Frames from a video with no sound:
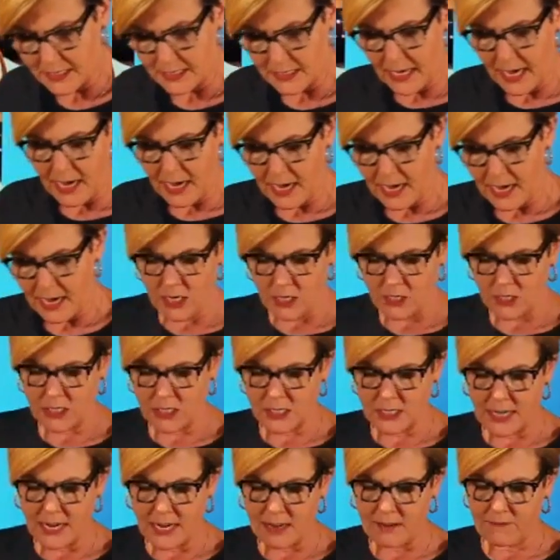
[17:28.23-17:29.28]
named our
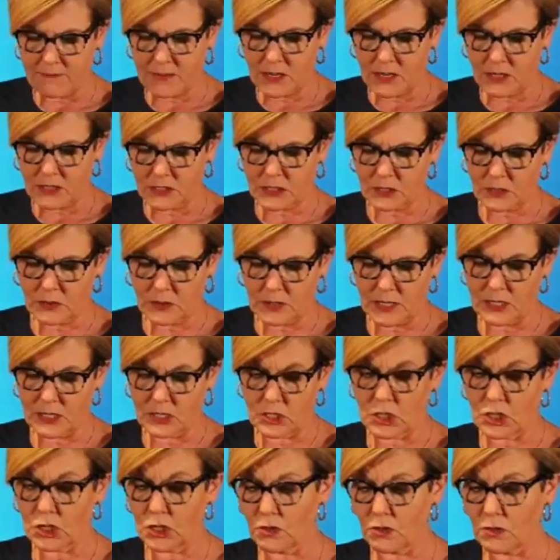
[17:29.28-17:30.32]
state fossil
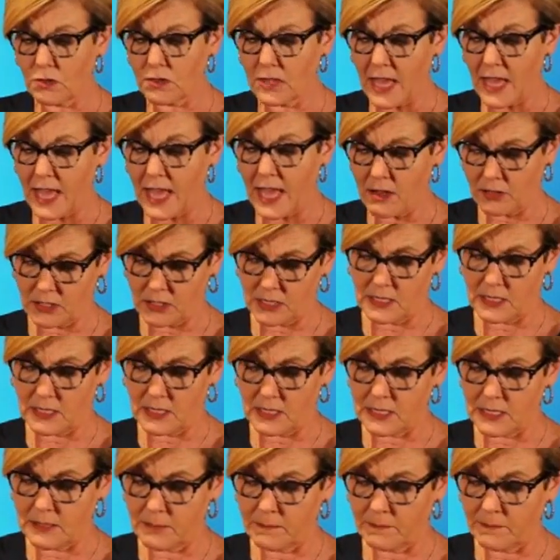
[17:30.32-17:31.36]
in
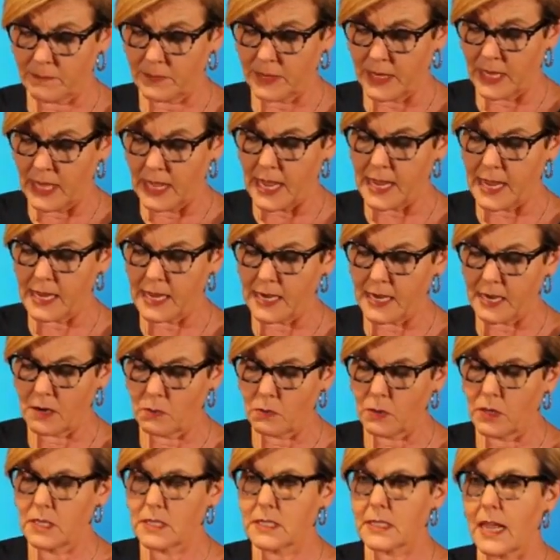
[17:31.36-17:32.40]
2000, and it
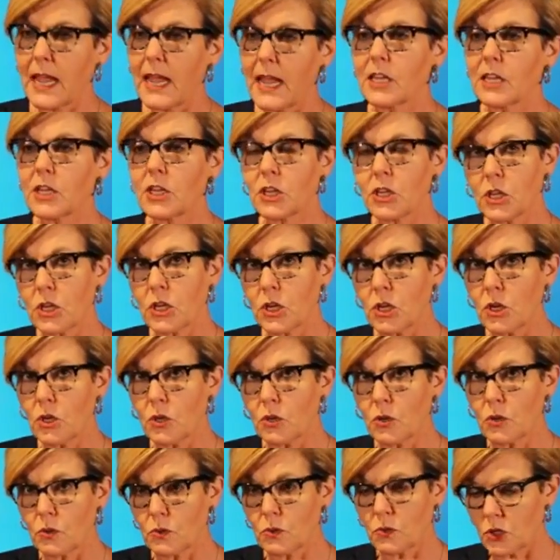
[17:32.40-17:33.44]
was a
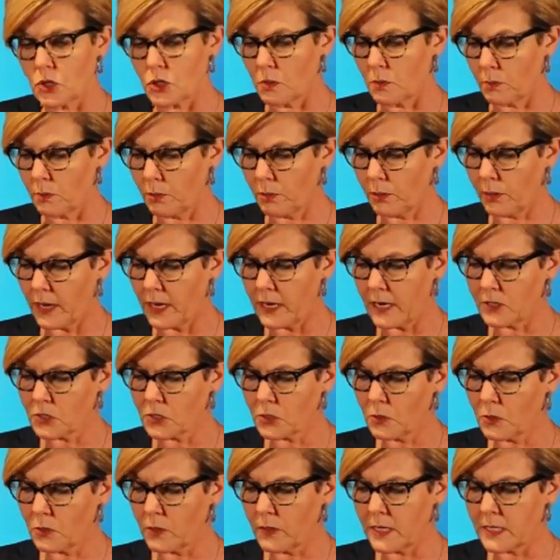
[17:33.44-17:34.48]
huge
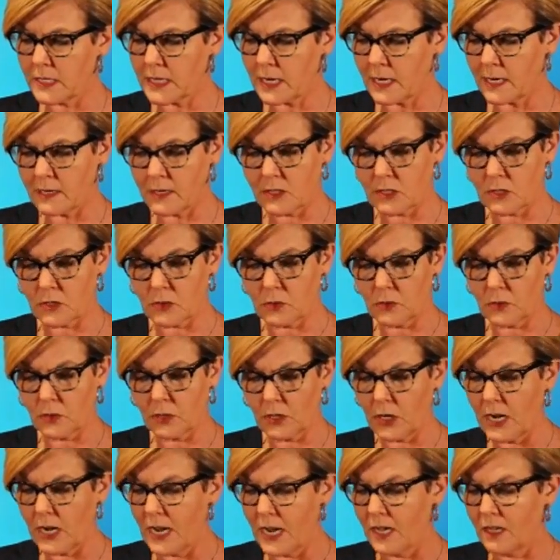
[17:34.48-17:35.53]
predatory
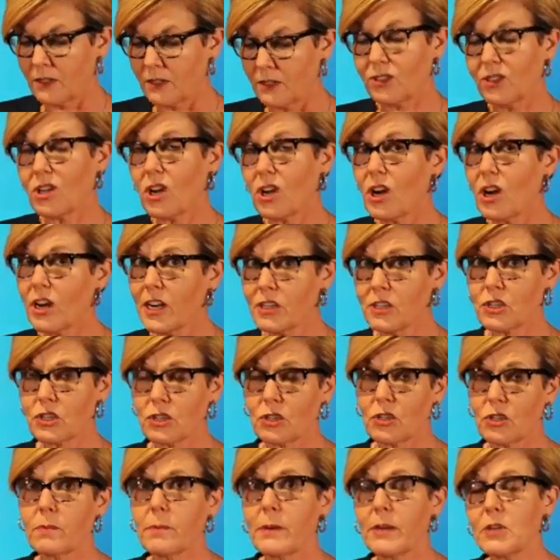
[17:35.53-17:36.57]
dinosaur,
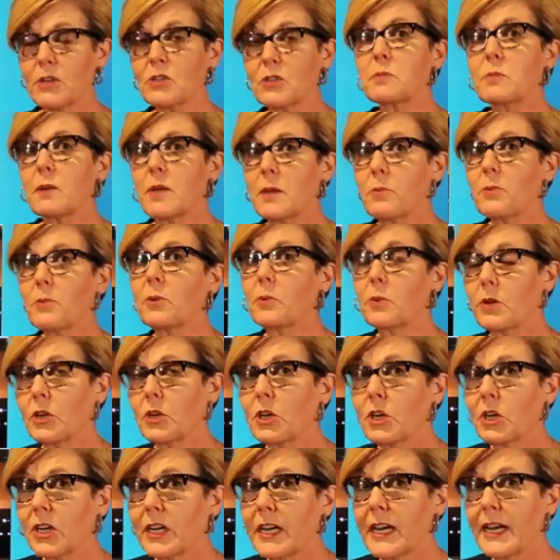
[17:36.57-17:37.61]
larger, most people would
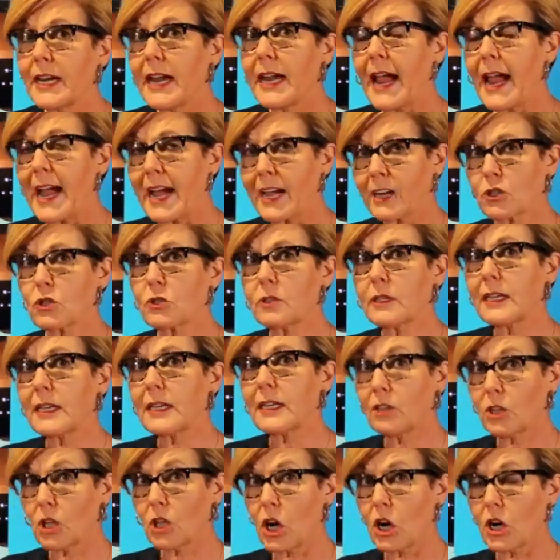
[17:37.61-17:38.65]
agree,
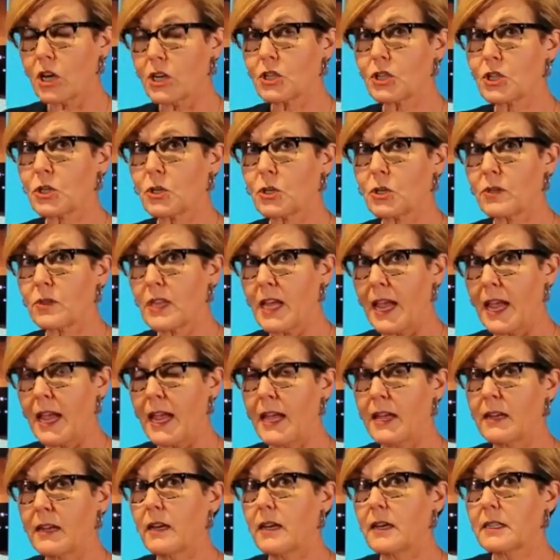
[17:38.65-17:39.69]
actually larger
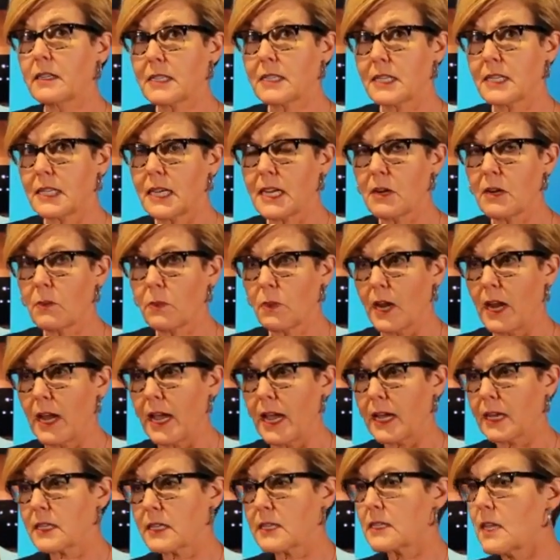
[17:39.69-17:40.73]
than a T
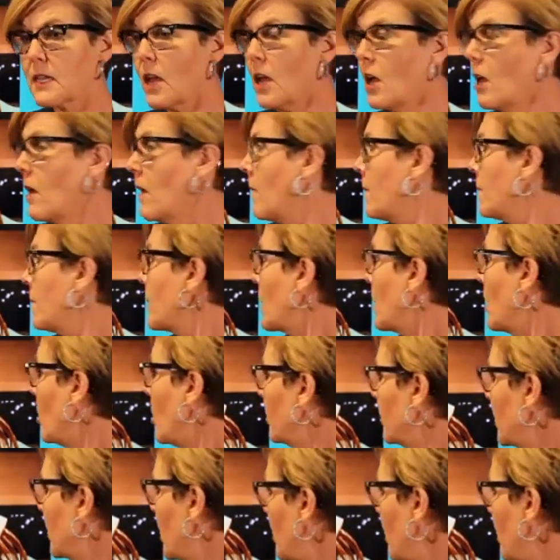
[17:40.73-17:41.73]
Rex. Although